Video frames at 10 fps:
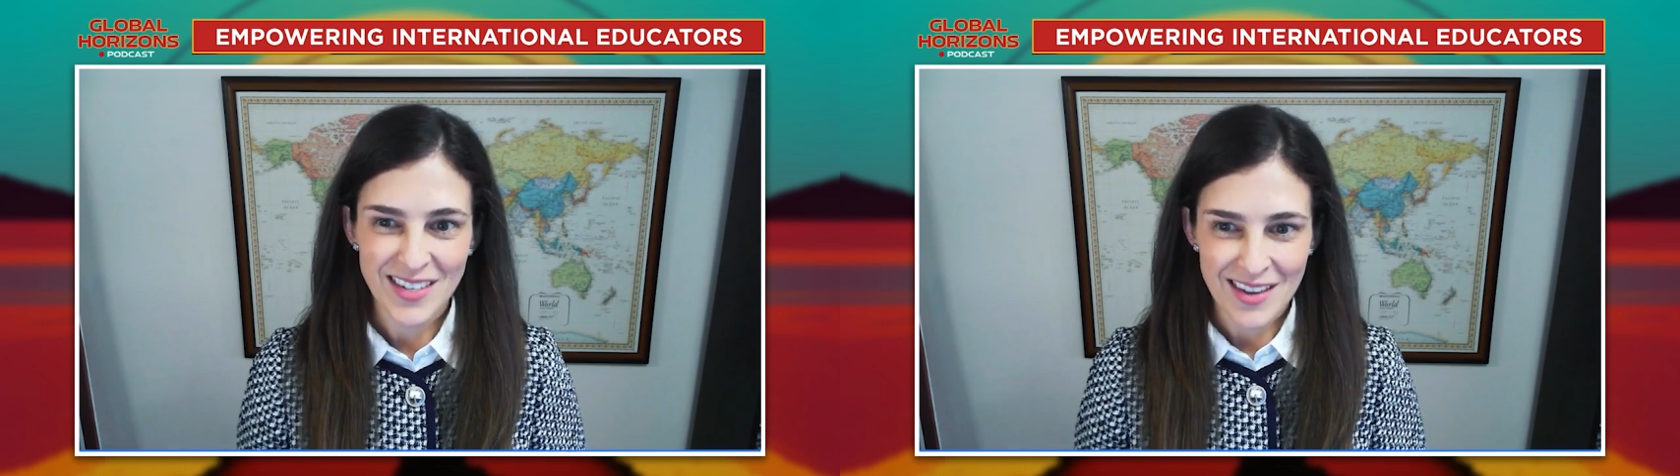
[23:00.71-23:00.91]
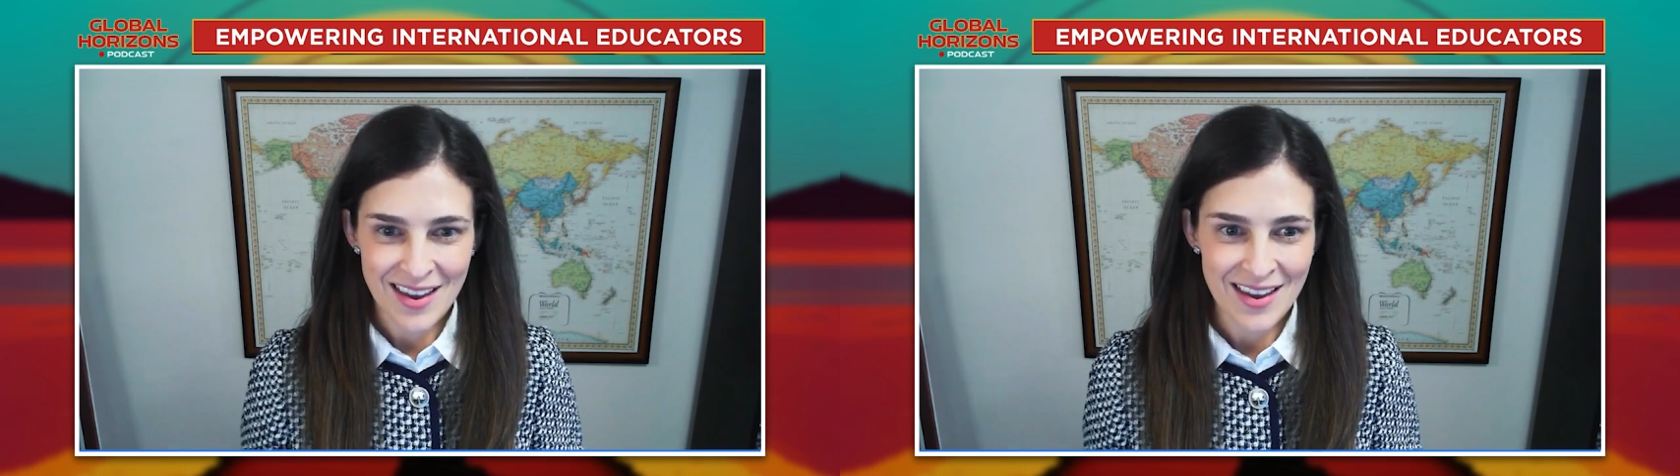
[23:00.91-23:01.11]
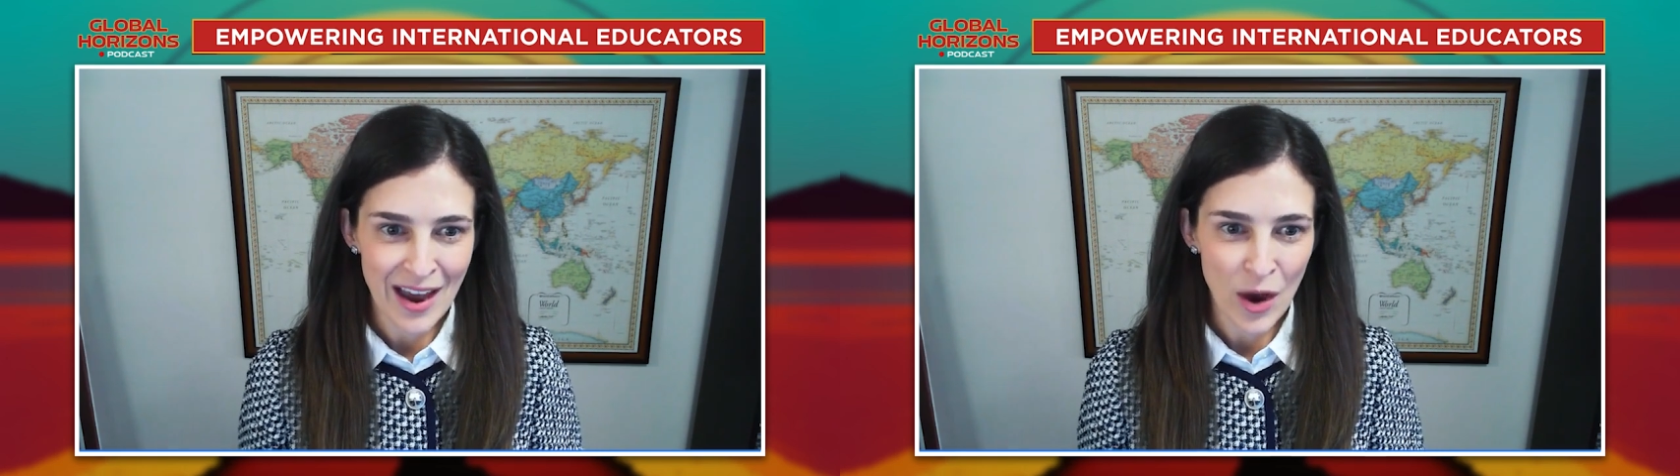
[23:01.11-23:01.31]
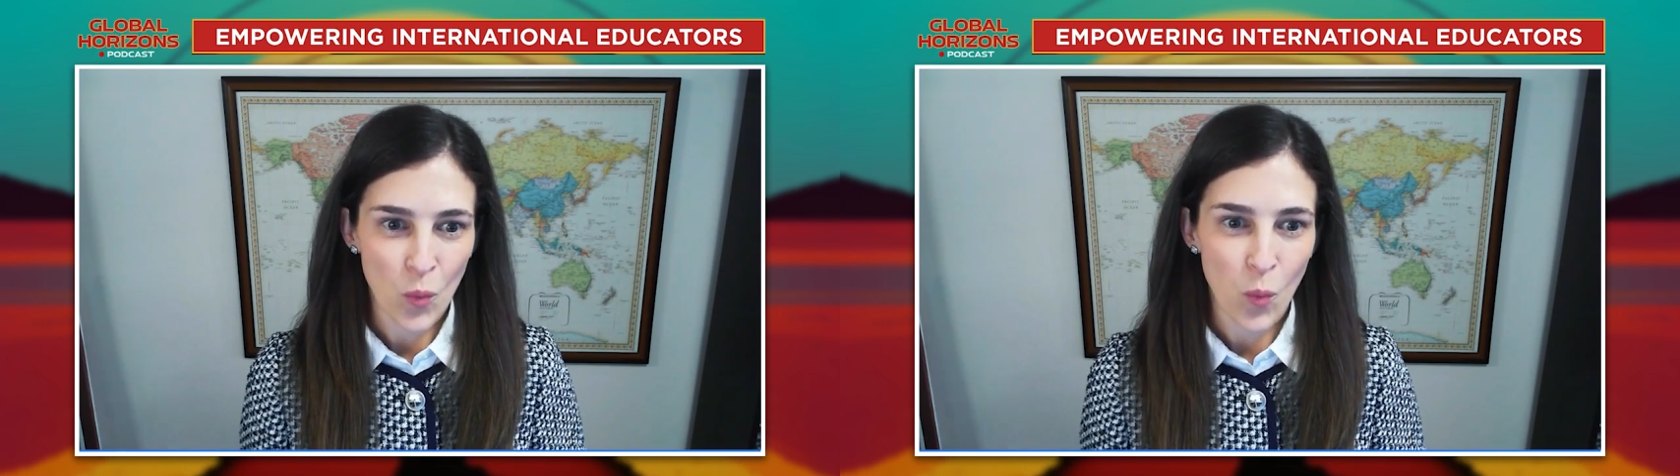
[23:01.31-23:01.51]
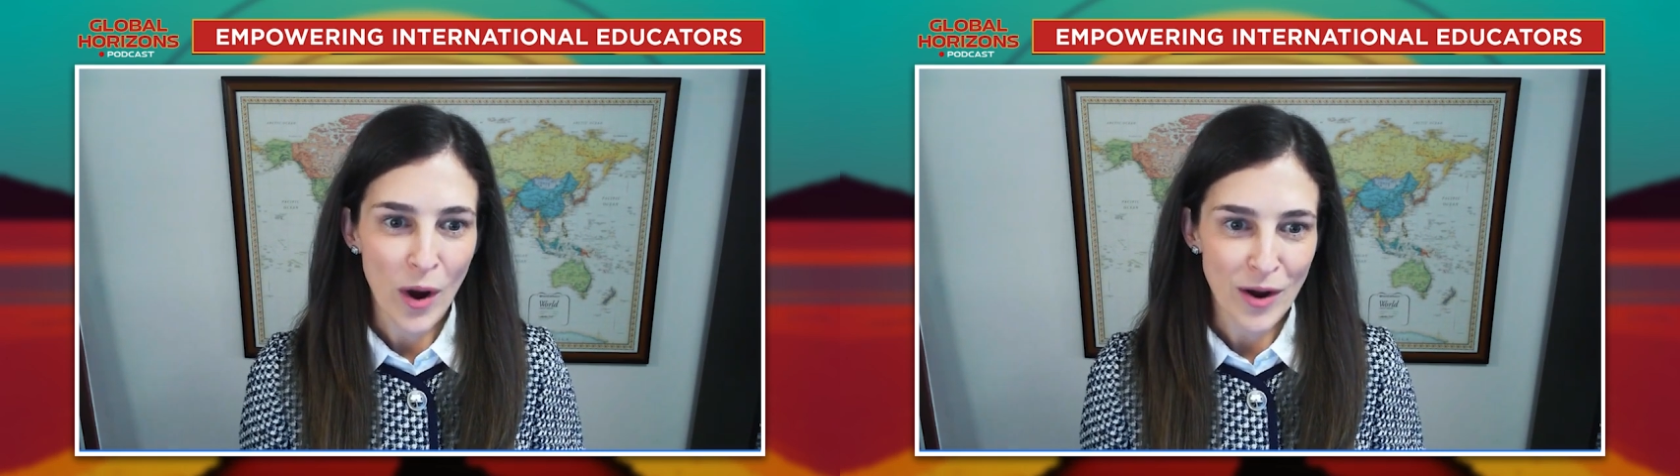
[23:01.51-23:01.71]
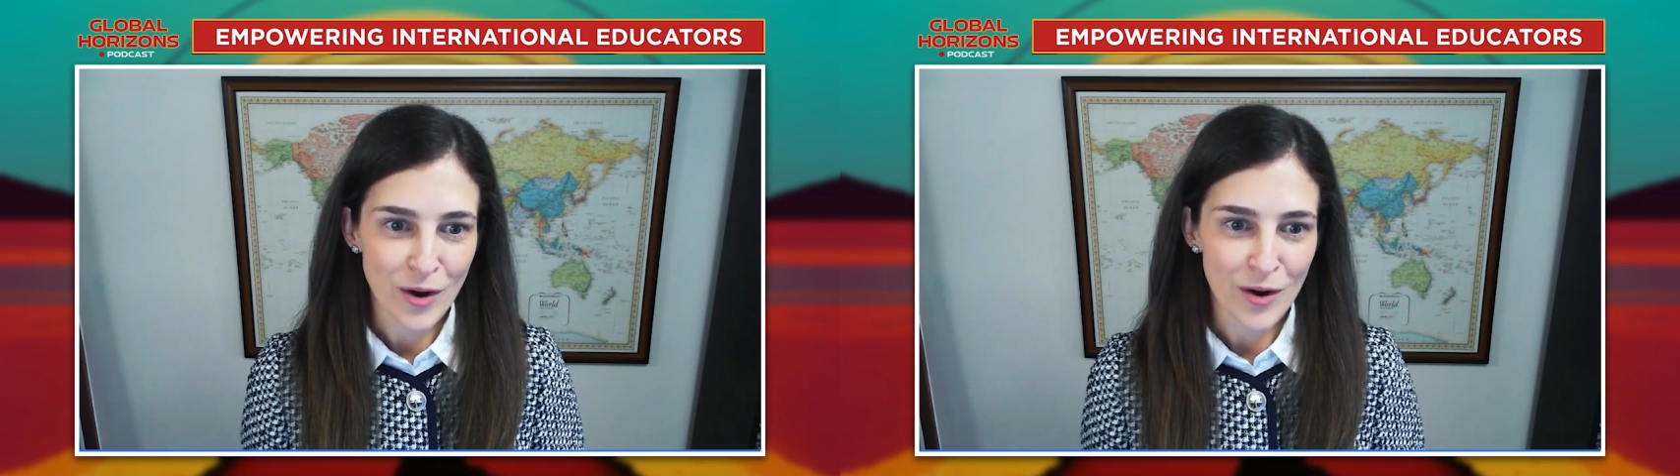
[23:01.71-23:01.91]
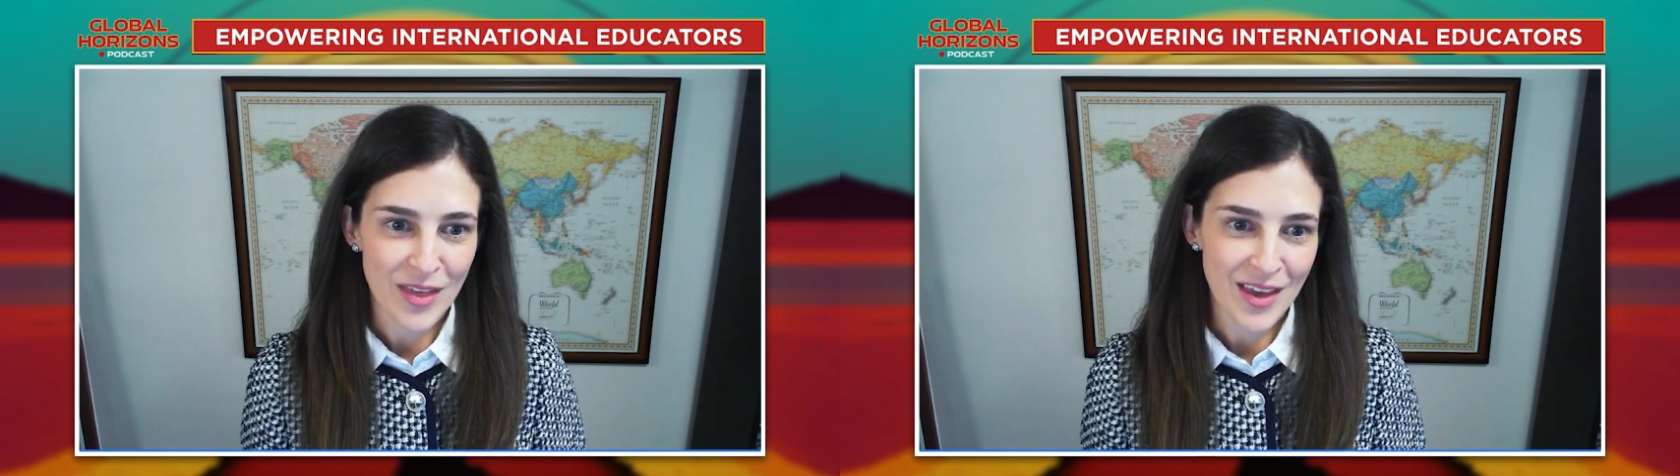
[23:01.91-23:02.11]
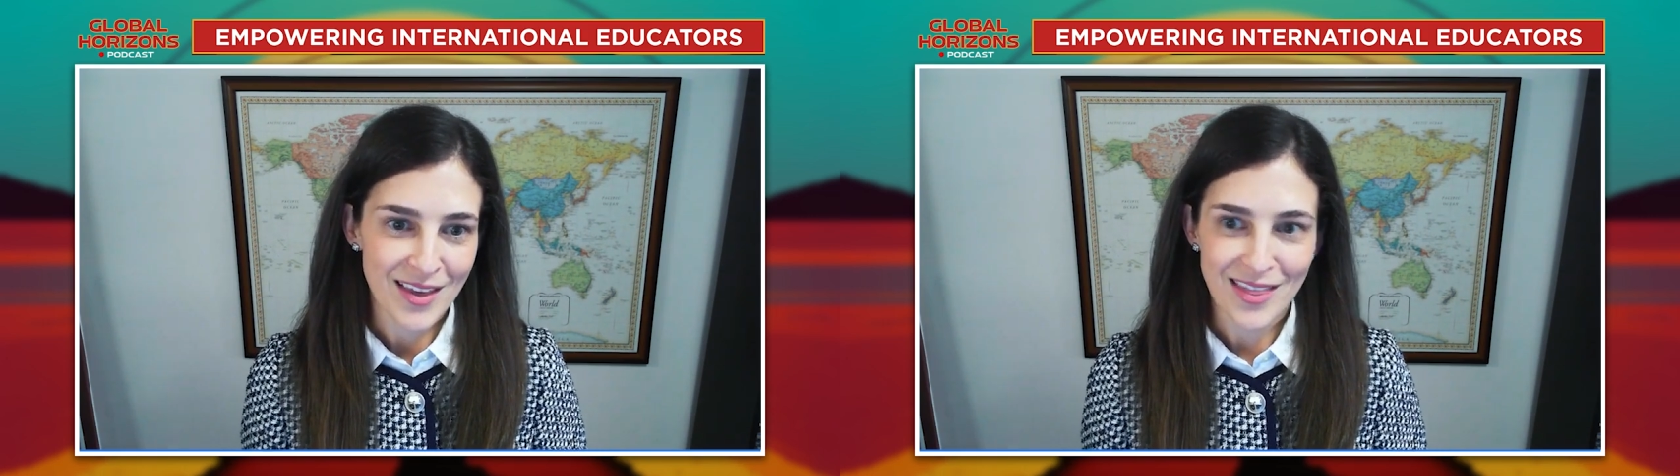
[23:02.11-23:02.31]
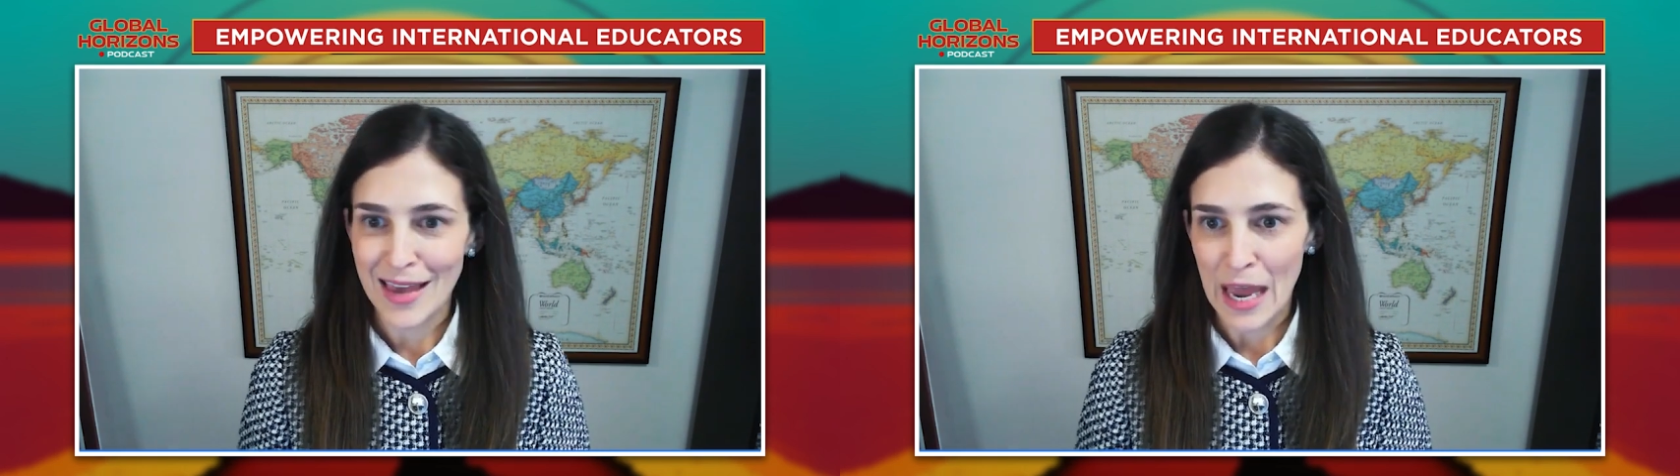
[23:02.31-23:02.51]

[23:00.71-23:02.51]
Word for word: seeking out what are the